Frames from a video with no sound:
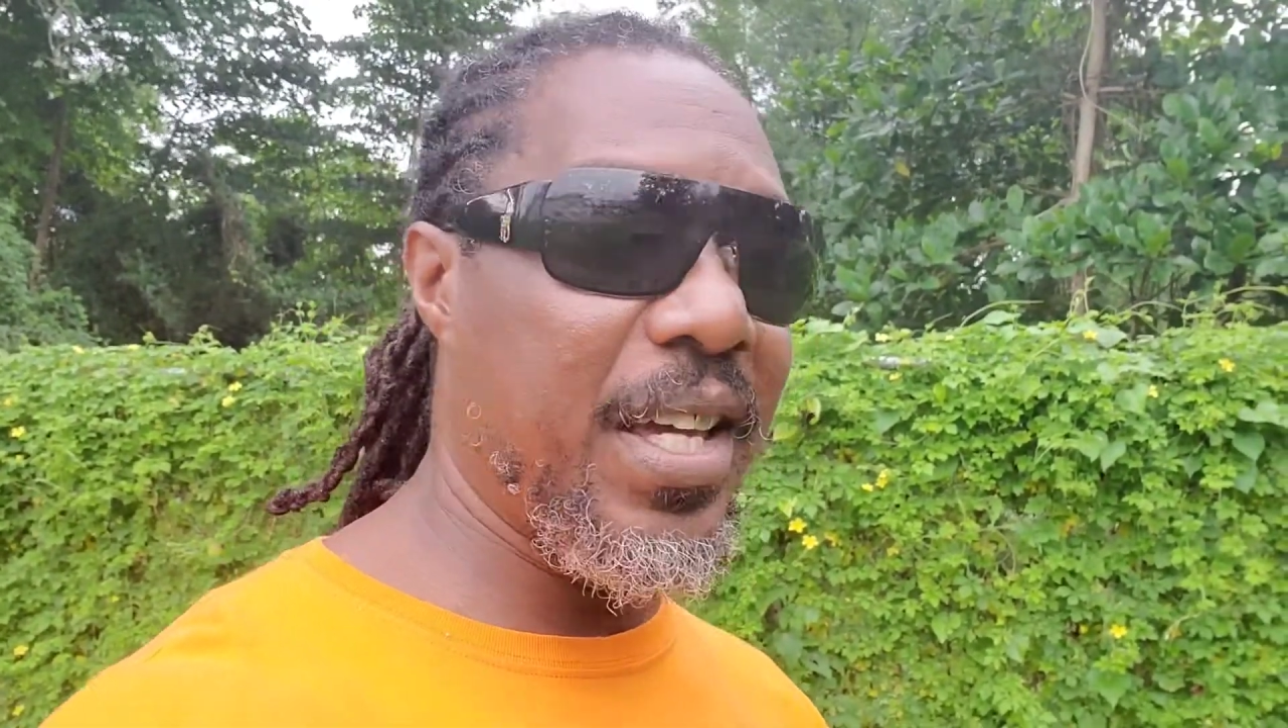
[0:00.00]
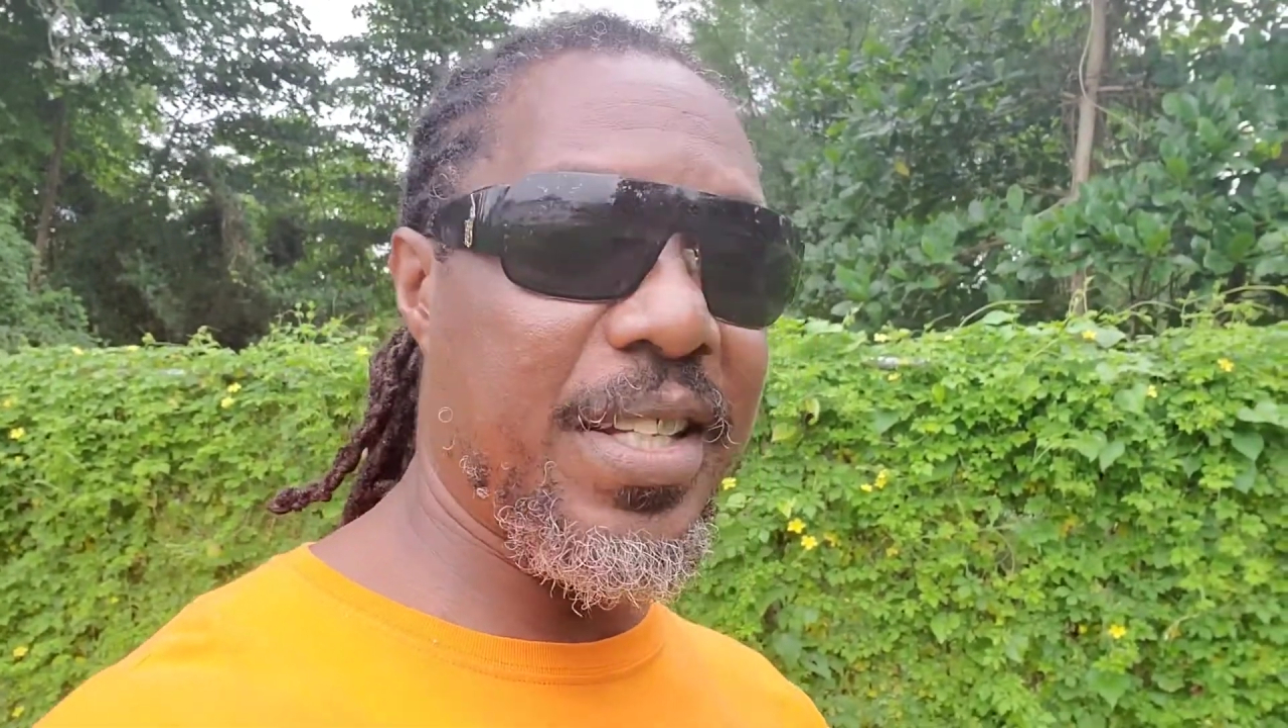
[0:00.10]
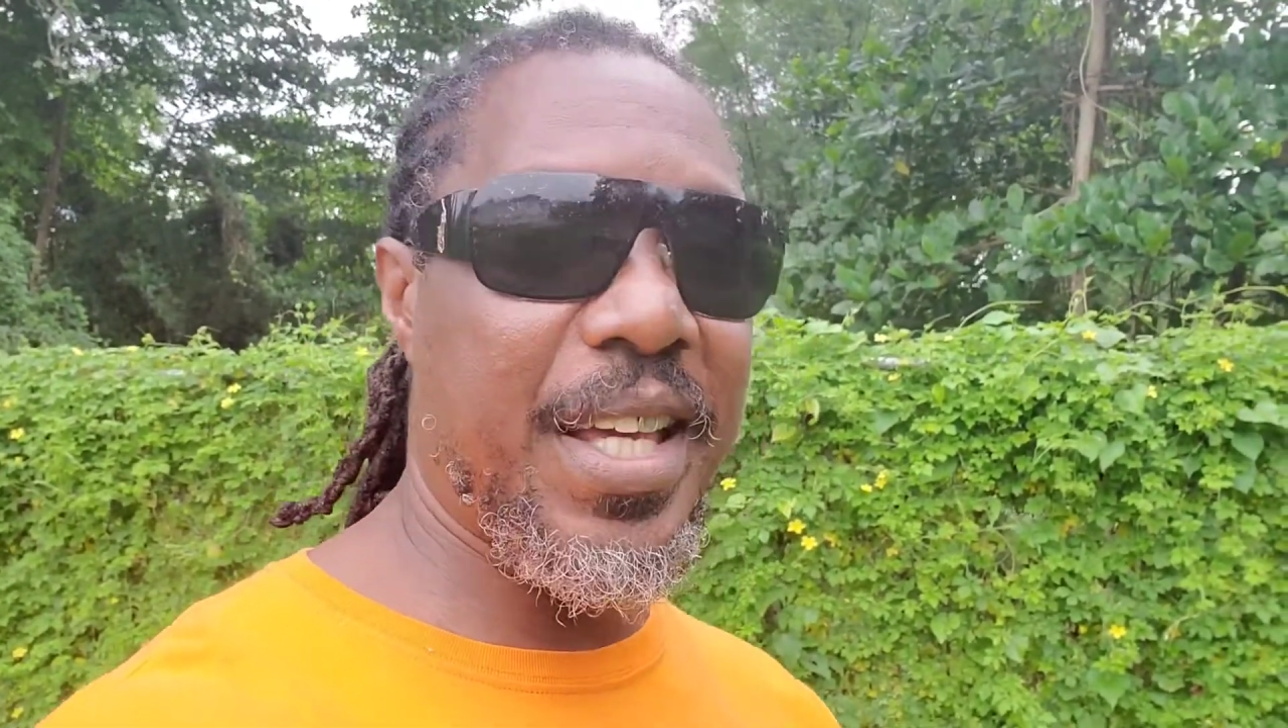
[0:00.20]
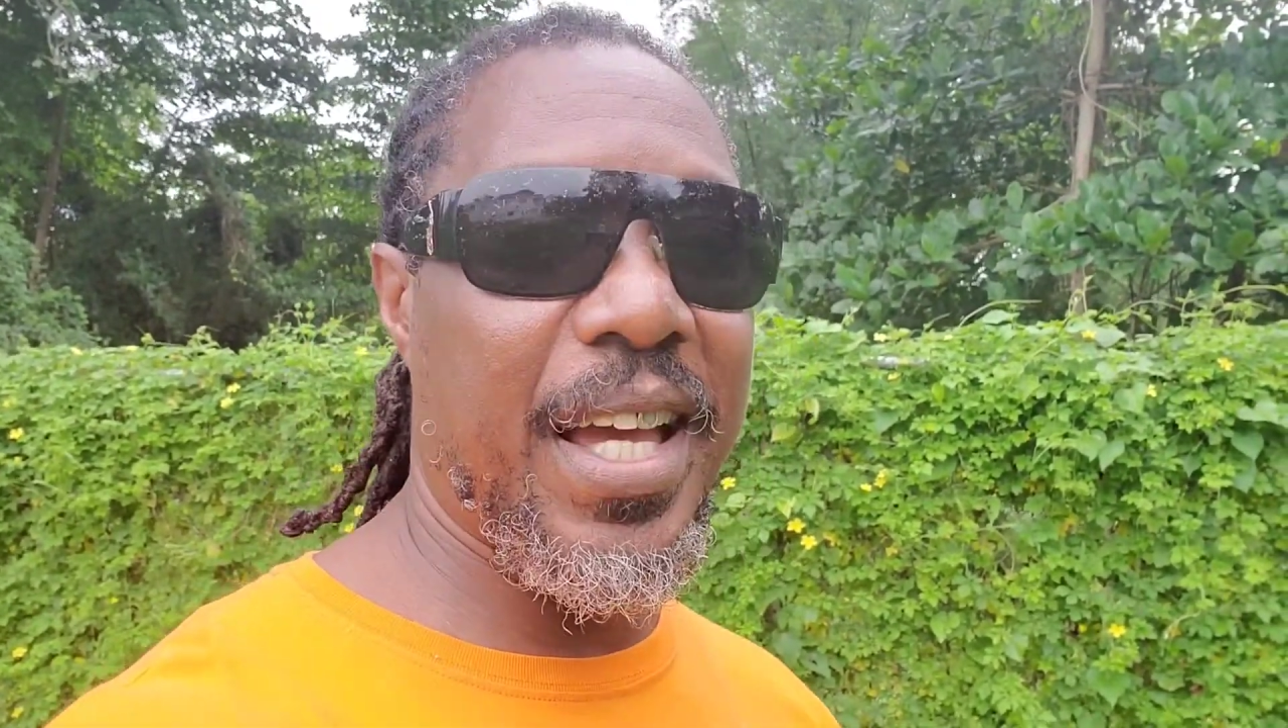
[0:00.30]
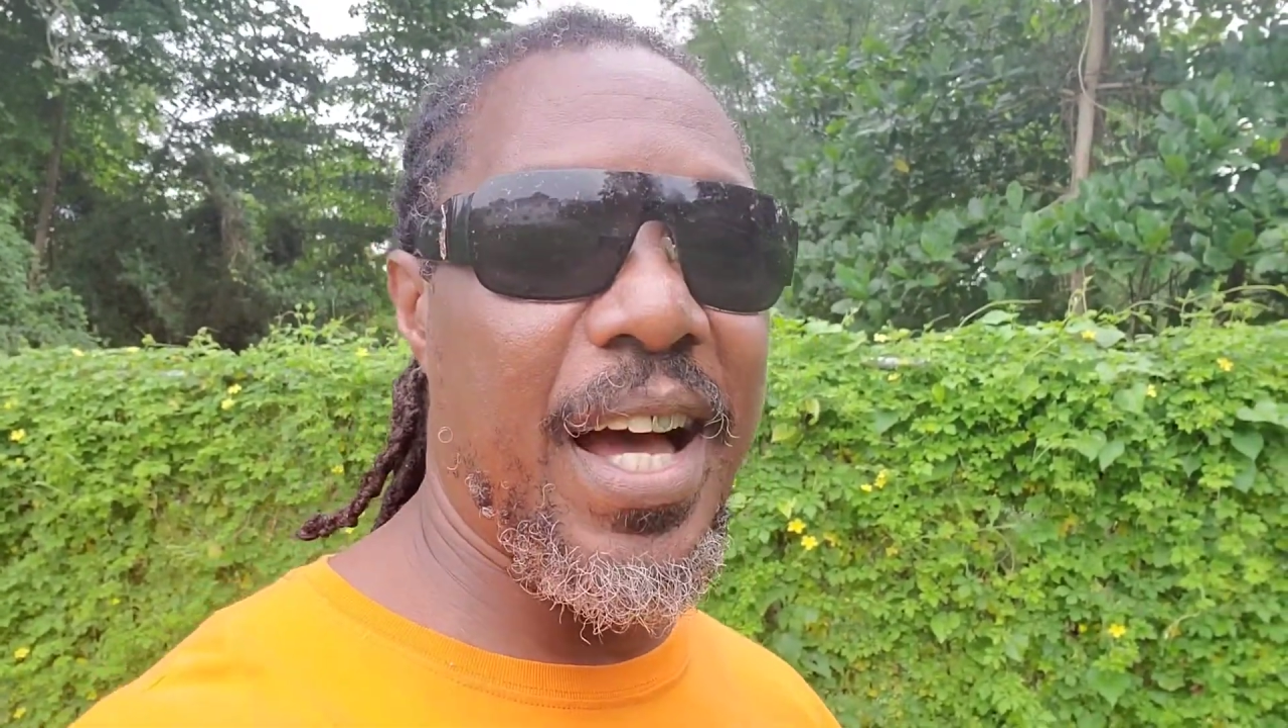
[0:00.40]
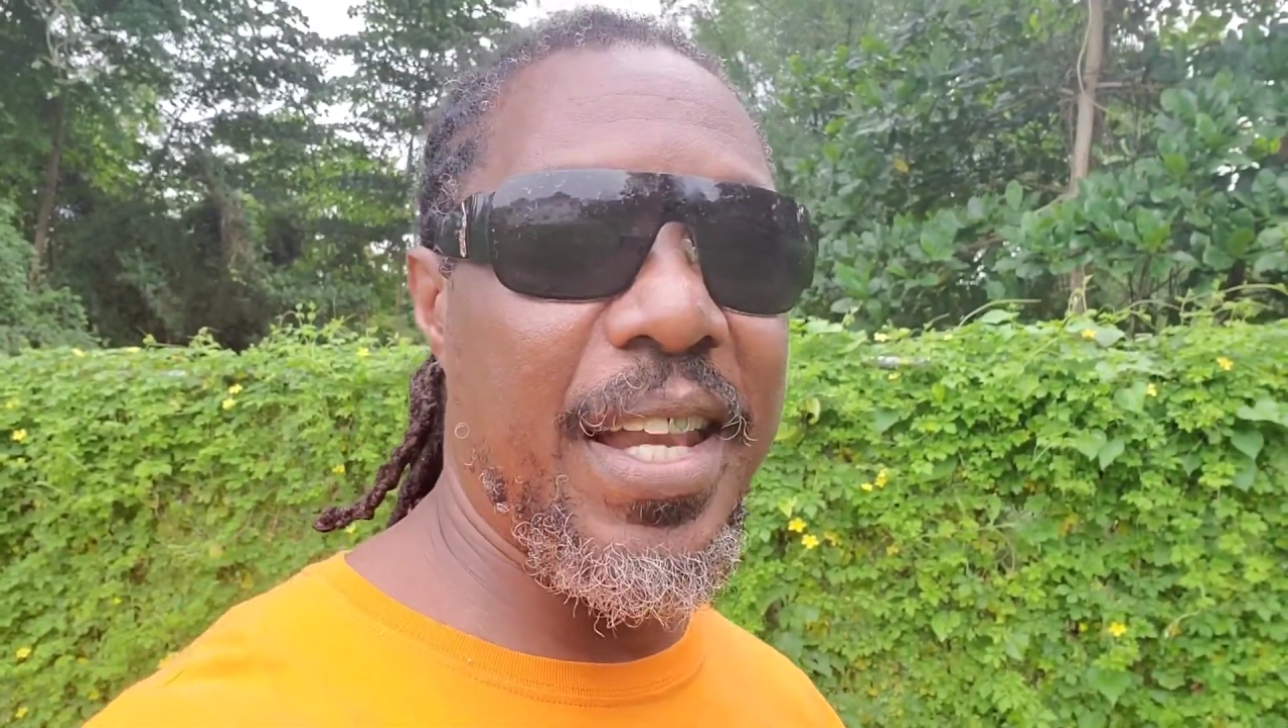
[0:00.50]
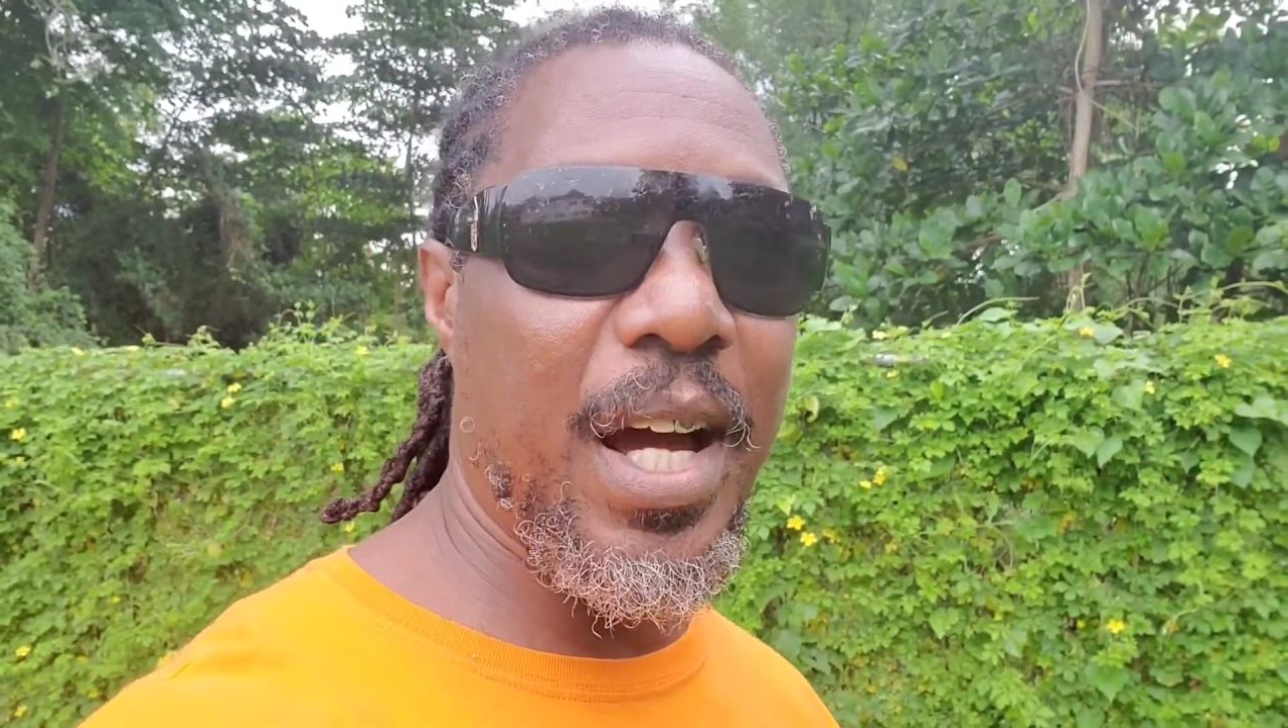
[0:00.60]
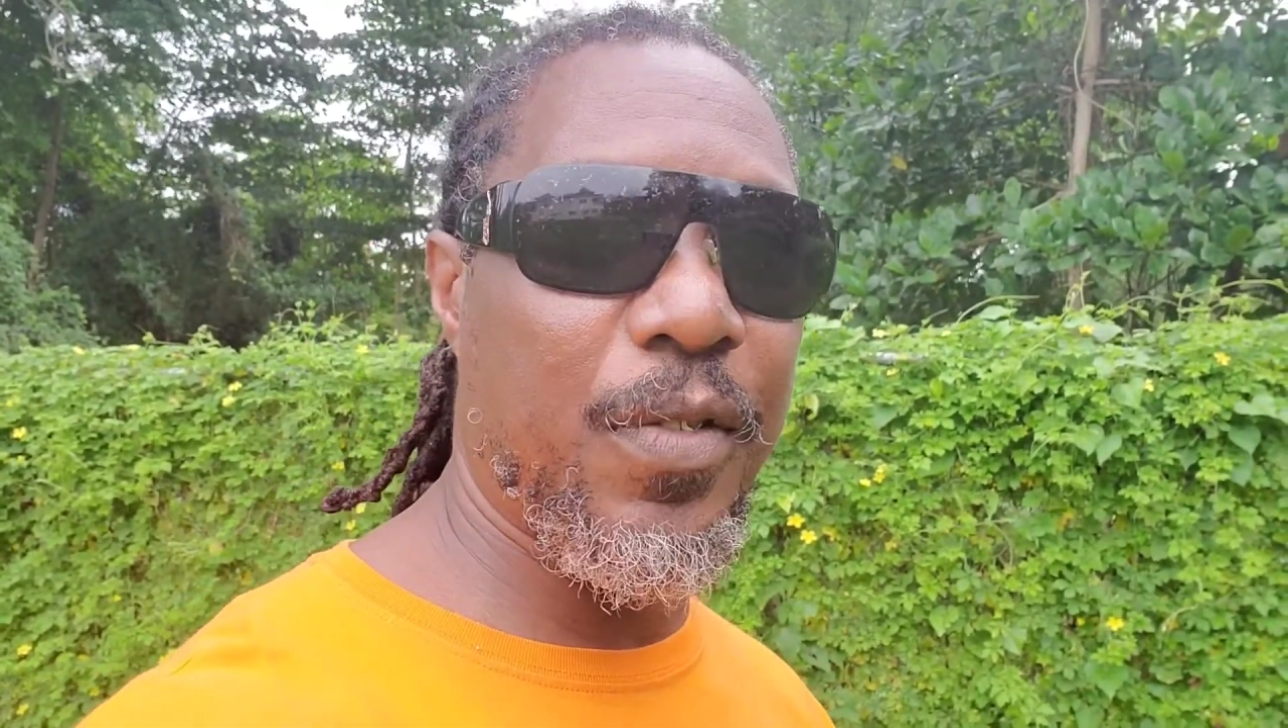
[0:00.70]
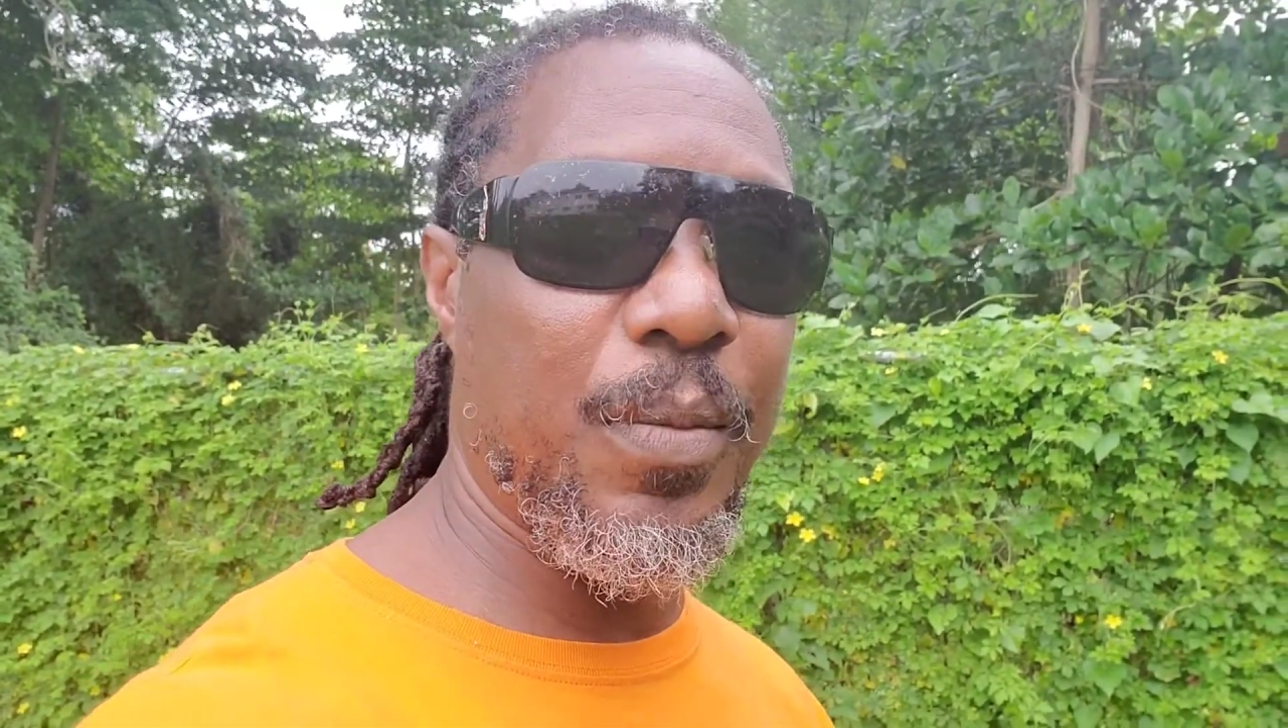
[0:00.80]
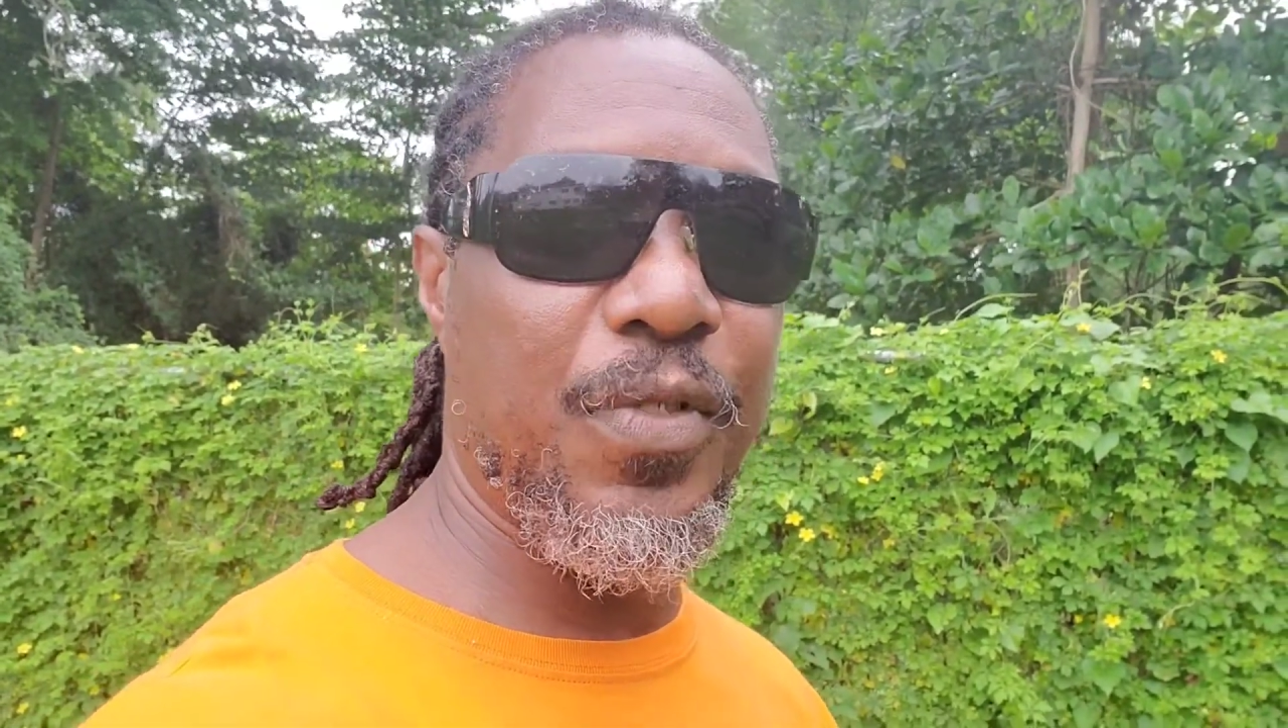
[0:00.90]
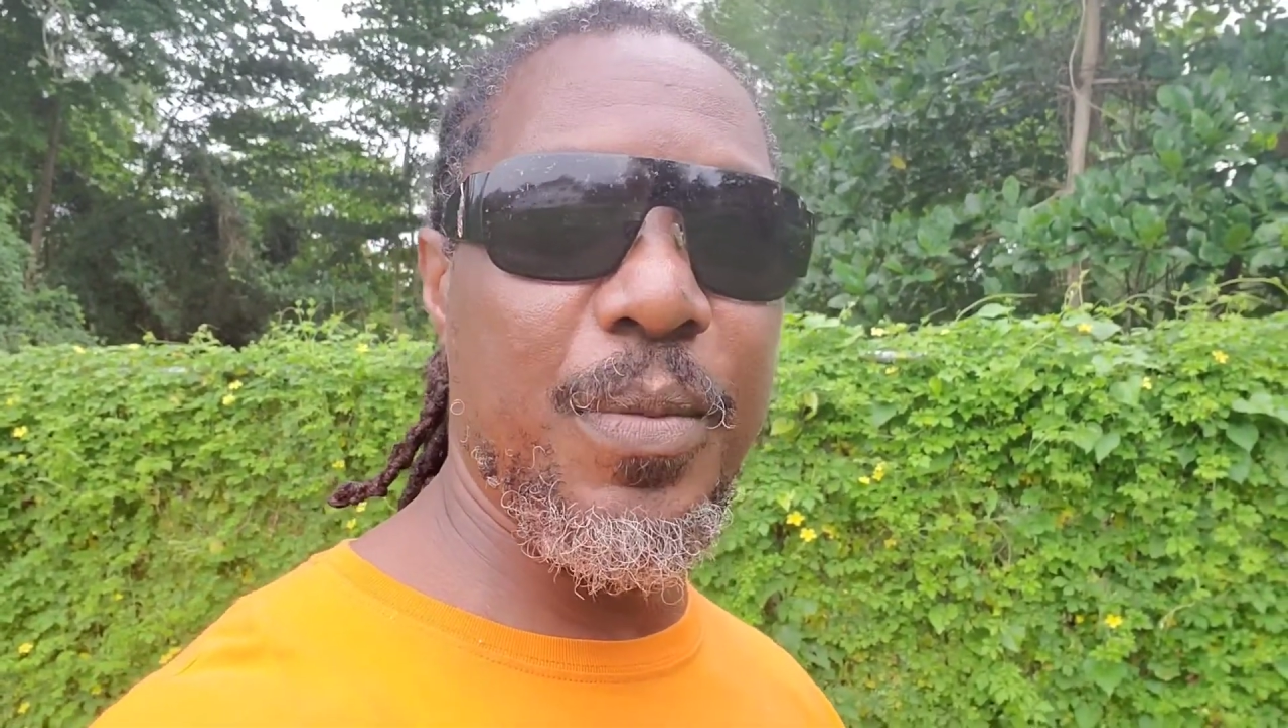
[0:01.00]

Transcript: he had to take a handout from